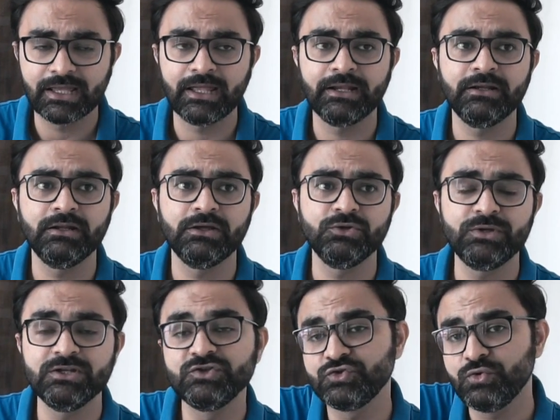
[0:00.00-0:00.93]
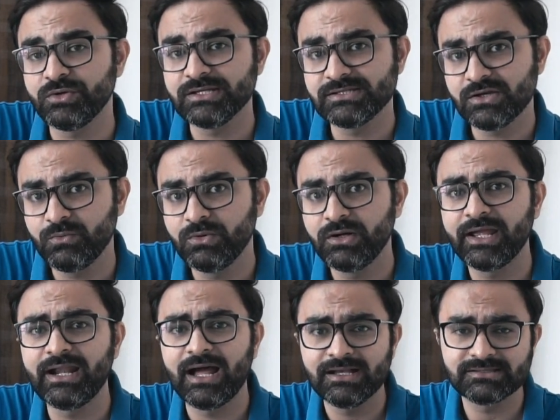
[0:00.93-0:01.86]
and you can showcase your work
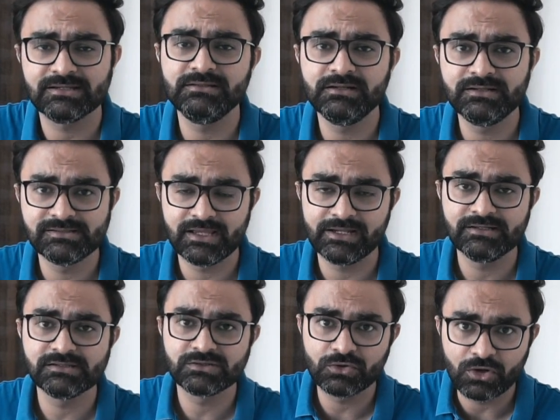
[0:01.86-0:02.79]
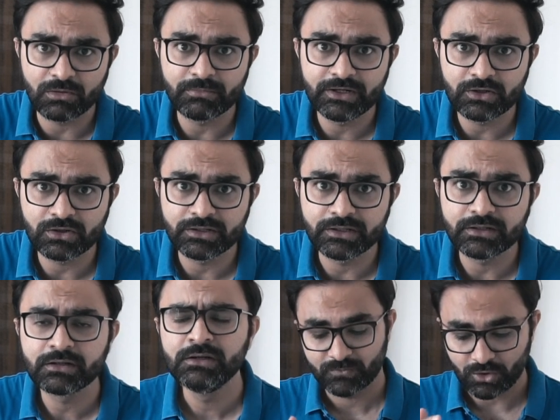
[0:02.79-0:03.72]
and ask other designers to comment on
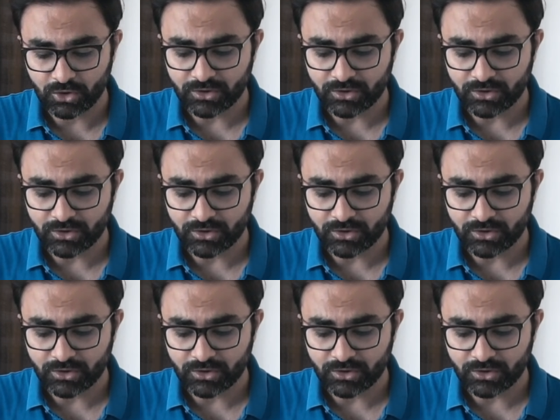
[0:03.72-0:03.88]
it.